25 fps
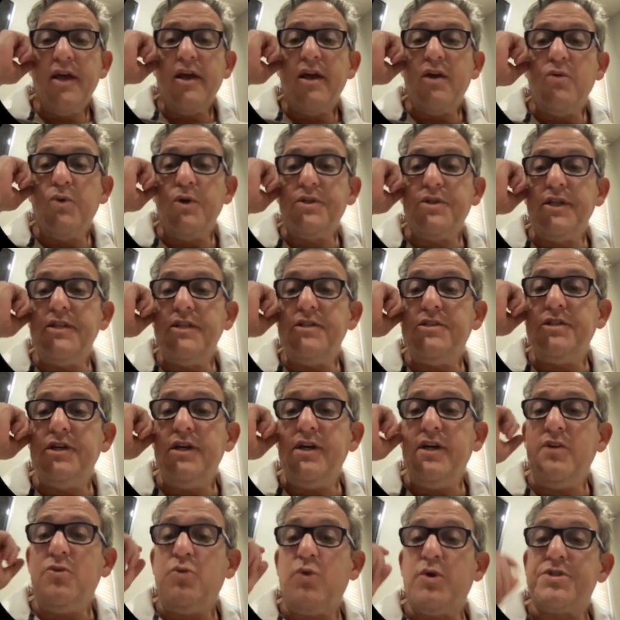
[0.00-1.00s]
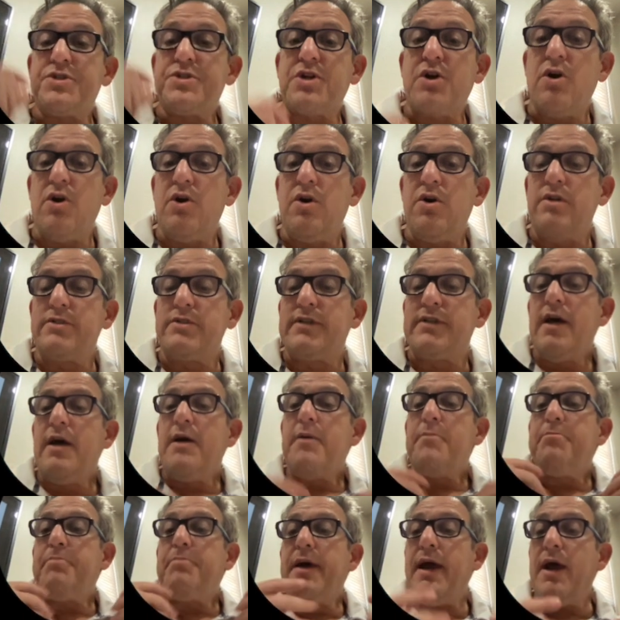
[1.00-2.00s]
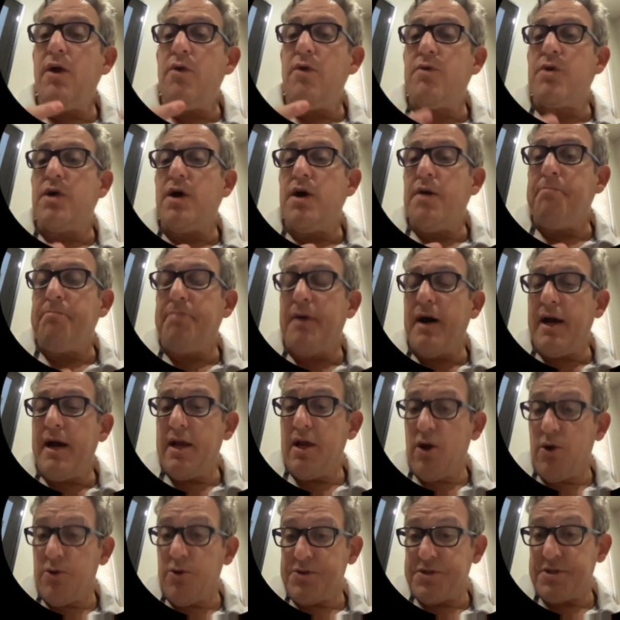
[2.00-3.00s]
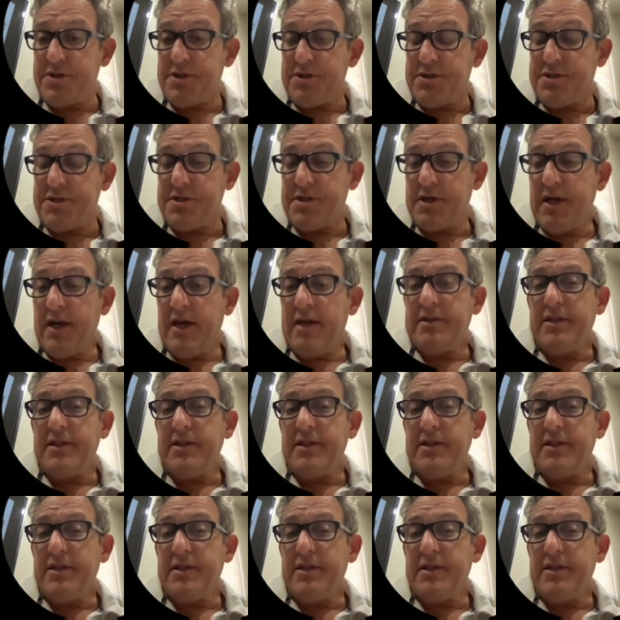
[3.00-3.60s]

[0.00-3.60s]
And what they did was called parabiosis.